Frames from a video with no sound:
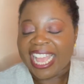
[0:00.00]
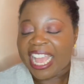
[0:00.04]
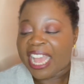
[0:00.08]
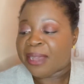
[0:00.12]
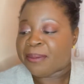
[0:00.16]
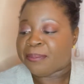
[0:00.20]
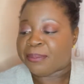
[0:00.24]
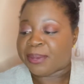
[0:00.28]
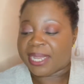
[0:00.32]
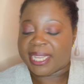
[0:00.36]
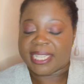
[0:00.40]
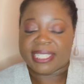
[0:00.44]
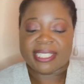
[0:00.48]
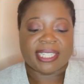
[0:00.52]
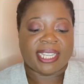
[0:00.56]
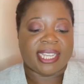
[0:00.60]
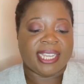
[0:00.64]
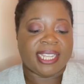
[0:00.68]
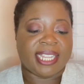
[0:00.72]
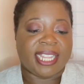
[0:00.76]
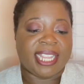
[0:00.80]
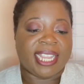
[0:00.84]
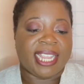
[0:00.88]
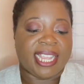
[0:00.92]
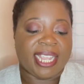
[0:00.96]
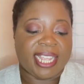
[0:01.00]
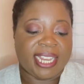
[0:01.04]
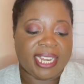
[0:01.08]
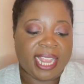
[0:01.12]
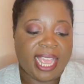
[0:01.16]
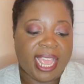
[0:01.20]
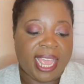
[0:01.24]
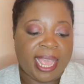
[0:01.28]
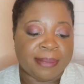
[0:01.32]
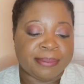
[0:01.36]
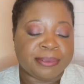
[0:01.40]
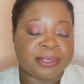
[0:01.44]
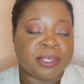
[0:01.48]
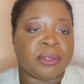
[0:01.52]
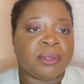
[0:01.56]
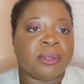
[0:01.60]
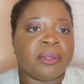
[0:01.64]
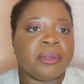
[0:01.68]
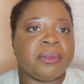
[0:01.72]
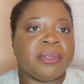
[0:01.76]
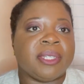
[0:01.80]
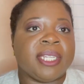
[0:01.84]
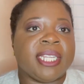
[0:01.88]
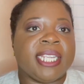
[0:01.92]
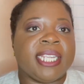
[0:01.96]
But again,
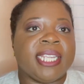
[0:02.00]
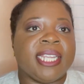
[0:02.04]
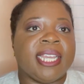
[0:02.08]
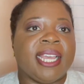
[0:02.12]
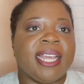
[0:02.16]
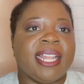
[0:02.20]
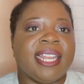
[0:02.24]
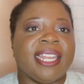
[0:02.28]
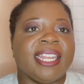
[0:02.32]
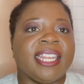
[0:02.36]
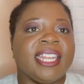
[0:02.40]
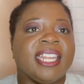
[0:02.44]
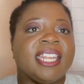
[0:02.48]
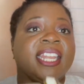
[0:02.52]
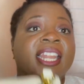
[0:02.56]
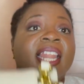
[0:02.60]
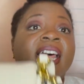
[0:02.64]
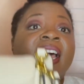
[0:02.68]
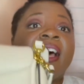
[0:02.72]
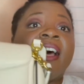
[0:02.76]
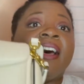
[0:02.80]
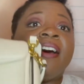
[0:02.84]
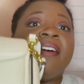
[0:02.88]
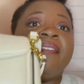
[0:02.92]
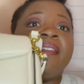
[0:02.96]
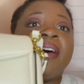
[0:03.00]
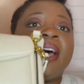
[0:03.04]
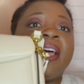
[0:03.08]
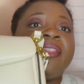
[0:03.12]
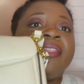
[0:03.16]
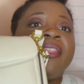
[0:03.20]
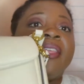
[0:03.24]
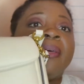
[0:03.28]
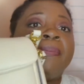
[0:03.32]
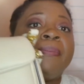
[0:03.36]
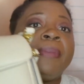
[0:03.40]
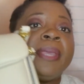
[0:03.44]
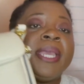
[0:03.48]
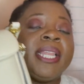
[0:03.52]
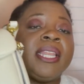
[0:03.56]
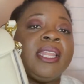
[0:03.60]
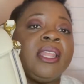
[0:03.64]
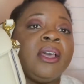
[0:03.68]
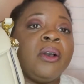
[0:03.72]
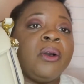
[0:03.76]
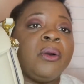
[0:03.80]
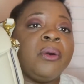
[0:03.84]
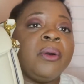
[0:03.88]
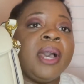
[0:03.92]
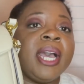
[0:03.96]
absolutely love the
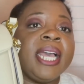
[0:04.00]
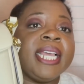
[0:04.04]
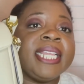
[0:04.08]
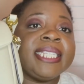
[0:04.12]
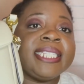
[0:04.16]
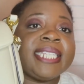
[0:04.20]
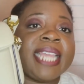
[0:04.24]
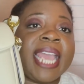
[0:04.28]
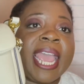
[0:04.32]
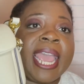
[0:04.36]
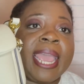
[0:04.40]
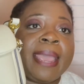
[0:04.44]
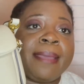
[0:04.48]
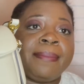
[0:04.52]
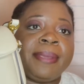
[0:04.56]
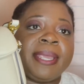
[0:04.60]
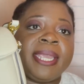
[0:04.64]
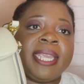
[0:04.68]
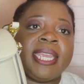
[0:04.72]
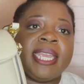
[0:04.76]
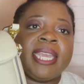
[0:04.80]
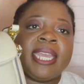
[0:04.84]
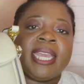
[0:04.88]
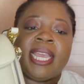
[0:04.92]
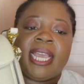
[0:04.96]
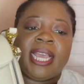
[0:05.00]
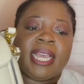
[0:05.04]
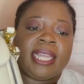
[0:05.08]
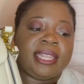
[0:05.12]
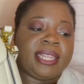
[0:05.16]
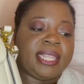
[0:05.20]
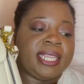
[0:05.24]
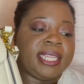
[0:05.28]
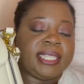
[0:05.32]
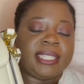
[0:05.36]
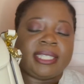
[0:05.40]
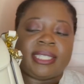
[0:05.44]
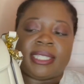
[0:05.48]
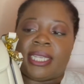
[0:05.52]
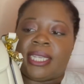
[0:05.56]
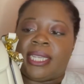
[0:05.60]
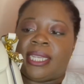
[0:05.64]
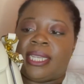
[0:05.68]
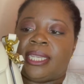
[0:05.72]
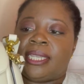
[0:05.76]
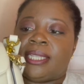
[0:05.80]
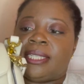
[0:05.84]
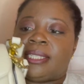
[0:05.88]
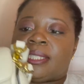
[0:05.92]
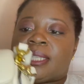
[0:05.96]
Pillow Tabby. This
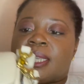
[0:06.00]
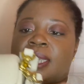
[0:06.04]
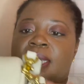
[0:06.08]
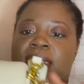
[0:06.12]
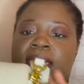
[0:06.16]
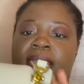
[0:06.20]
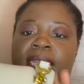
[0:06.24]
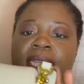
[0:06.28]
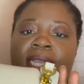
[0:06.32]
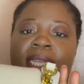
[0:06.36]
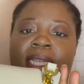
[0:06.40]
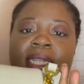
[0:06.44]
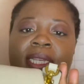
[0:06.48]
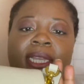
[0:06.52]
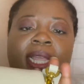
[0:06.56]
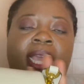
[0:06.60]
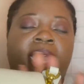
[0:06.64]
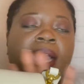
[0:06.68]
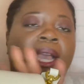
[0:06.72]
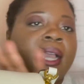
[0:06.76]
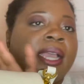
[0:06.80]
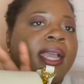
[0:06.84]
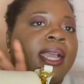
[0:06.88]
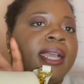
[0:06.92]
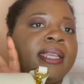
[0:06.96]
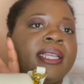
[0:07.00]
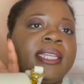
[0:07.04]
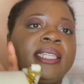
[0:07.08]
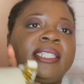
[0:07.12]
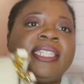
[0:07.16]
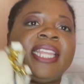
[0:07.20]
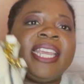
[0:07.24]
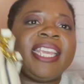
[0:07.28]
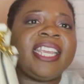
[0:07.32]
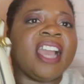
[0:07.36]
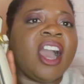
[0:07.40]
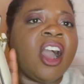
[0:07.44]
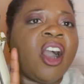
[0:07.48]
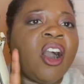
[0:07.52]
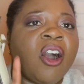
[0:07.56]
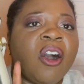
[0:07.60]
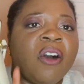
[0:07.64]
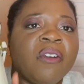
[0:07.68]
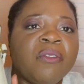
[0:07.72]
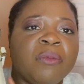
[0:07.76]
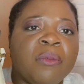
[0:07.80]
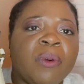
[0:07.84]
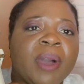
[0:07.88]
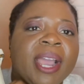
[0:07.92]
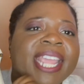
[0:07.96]
is it's like an
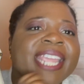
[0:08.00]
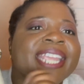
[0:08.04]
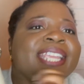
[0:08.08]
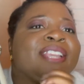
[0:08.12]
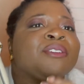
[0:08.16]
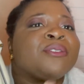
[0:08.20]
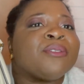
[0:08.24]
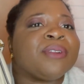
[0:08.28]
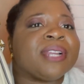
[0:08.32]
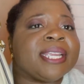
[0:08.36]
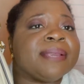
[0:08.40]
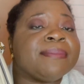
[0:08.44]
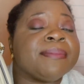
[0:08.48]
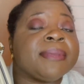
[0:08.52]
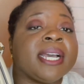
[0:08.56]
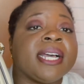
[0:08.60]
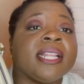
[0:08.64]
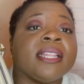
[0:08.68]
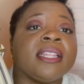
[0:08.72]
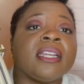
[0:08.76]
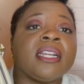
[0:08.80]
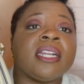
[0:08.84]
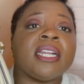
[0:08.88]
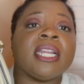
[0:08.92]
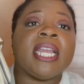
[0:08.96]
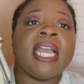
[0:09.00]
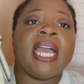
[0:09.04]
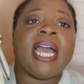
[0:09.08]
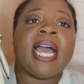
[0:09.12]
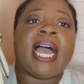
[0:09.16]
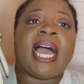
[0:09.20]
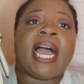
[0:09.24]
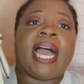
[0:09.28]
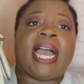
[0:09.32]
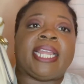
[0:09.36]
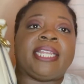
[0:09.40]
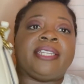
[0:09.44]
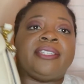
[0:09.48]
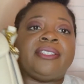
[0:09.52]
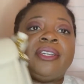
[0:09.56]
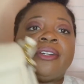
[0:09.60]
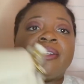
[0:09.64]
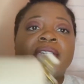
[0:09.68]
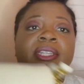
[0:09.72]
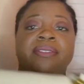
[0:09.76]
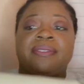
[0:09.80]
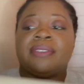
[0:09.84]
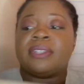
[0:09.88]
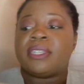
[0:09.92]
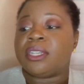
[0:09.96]
off-white cream color. I don't
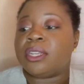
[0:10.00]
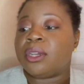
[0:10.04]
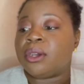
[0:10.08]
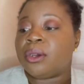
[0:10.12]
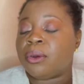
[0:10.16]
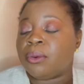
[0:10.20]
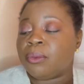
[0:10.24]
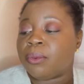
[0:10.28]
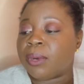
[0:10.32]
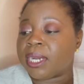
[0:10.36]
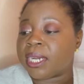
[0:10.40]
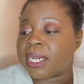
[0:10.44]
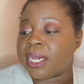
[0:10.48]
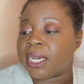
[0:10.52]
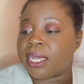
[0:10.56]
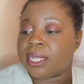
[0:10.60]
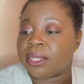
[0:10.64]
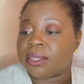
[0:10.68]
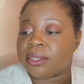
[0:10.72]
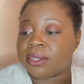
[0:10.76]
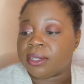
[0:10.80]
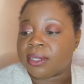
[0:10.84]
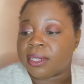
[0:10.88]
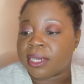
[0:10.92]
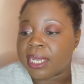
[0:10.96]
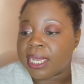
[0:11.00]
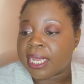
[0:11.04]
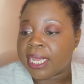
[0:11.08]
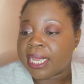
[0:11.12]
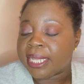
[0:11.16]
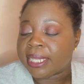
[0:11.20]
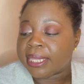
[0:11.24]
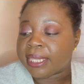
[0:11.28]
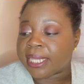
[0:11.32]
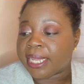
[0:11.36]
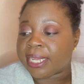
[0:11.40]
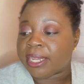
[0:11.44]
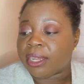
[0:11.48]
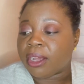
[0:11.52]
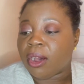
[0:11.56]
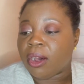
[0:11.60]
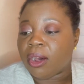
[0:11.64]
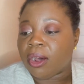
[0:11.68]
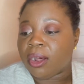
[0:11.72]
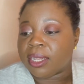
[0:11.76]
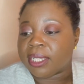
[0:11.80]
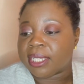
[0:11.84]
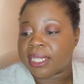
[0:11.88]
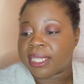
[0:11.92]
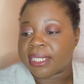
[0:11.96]
even know what color they
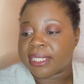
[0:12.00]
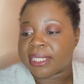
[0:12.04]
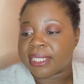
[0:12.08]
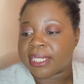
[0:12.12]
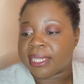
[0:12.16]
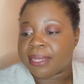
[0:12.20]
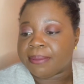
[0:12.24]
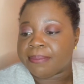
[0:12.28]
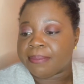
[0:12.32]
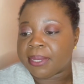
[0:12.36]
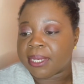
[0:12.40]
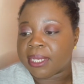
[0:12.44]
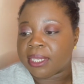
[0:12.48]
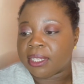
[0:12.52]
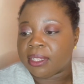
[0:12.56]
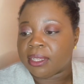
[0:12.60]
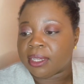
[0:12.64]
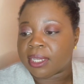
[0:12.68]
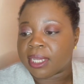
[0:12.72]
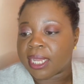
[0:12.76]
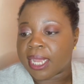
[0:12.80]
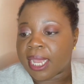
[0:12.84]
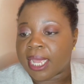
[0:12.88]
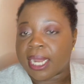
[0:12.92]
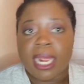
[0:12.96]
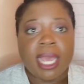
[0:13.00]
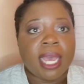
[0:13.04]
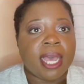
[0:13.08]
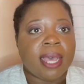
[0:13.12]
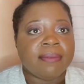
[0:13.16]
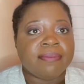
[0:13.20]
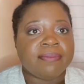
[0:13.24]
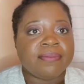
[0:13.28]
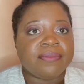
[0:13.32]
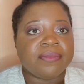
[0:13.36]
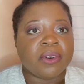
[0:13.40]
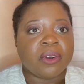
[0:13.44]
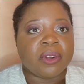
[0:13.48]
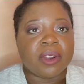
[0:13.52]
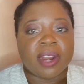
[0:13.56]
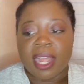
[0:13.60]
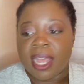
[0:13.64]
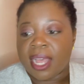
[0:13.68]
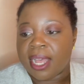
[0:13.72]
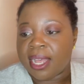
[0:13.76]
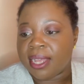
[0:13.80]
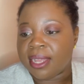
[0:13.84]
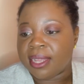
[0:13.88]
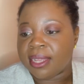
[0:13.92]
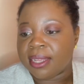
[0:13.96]
call it. Let me look it up for
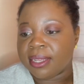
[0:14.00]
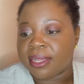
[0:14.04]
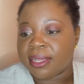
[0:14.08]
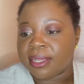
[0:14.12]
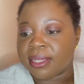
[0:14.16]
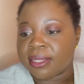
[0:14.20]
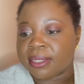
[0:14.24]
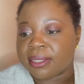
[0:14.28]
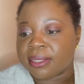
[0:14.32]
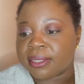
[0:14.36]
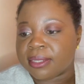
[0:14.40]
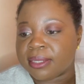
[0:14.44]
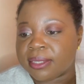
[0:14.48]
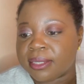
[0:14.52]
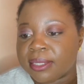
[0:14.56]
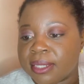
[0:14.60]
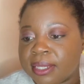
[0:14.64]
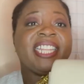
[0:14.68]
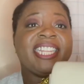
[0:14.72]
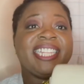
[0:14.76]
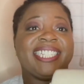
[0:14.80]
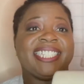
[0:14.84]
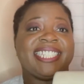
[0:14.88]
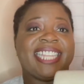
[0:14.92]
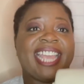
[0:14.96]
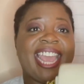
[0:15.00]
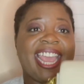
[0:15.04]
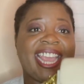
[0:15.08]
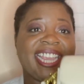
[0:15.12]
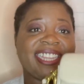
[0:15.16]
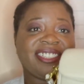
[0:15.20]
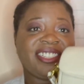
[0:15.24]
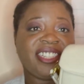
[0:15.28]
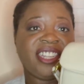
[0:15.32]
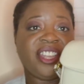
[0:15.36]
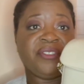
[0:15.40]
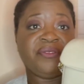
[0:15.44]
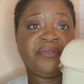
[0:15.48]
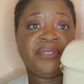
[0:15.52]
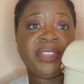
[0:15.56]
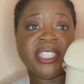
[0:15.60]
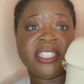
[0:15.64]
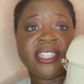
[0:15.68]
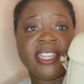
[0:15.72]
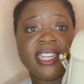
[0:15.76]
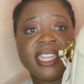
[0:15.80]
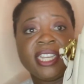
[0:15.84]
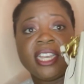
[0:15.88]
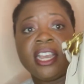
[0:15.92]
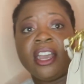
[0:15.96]
us. It is actually
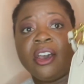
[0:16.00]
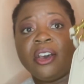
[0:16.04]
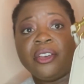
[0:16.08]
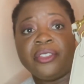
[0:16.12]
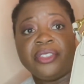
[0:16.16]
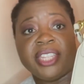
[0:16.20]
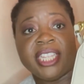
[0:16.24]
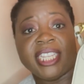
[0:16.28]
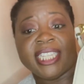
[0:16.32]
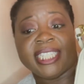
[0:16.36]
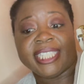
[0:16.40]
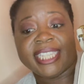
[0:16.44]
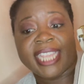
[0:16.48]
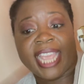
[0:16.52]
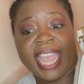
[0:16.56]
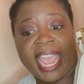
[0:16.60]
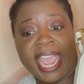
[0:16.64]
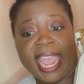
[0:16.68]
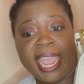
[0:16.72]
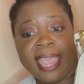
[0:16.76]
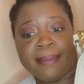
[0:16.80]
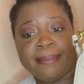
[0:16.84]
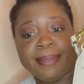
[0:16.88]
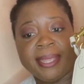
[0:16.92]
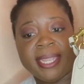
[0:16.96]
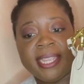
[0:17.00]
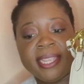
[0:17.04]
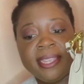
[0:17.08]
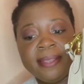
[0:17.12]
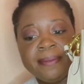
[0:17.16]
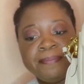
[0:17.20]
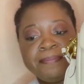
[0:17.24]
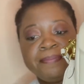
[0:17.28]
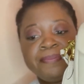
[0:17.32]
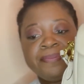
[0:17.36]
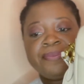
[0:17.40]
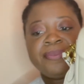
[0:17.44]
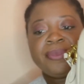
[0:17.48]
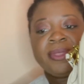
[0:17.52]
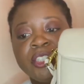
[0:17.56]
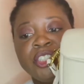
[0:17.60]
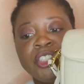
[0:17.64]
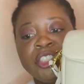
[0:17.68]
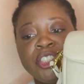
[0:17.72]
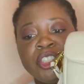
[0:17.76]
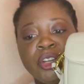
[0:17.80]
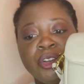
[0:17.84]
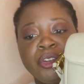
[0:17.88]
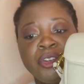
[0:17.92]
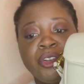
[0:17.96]
officially called the Tabby
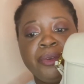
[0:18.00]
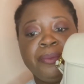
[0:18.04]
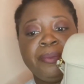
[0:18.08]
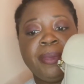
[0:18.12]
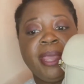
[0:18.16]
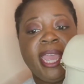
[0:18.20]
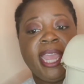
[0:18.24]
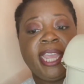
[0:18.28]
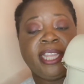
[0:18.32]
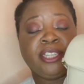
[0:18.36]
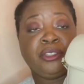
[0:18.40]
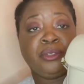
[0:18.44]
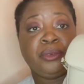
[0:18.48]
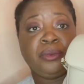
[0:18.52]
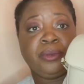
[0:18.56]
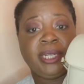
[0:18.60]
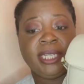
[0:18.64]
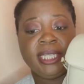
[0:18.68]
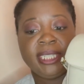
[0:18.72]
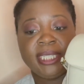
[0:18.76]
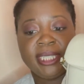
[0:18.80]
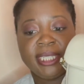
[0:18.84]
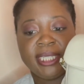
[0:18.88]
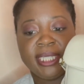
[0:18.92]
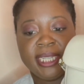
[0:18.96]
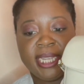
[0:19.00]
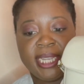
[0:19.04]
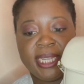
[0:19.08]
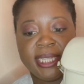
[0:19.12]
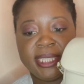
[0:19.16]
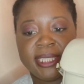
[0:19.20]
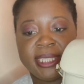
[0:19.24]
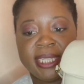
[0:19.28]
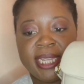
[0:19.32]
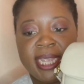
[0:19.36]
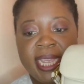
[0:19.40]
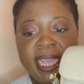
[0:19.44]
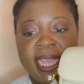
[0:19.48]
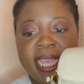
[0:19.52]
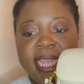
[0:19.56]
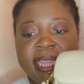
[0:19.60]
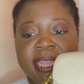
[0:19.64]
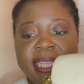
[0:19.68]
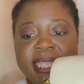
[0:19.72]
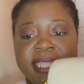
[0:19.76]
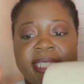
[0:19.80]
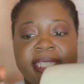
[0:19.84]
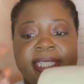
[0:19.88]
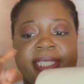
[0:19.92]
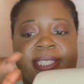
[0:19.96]
Shoulder Bag 26.
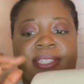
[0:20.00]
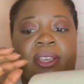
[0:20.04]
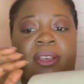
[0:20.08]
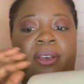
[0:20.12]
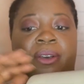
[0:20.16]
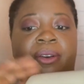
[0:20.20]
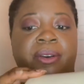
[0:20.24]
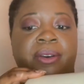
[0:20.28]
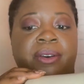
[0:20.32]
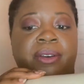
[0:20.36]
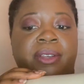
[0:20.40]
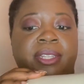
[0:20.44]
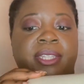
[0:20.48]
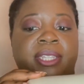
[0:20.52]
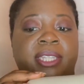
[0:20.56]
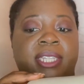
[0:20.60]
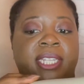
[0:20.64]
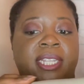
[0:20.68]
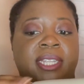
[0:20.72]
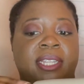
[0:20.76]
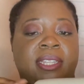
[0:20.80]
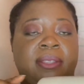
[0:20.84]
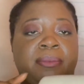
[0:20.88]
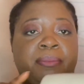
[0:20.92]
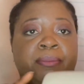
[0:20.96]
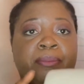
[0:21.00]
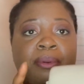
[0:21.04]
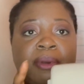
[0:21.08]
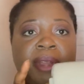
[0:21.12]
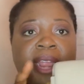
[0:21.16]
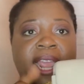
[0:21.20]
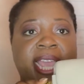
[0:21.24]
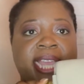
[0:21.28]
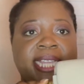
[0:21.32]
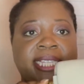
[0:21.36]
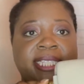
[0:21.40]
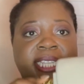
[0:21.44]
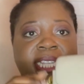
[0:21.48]
This is called the Brass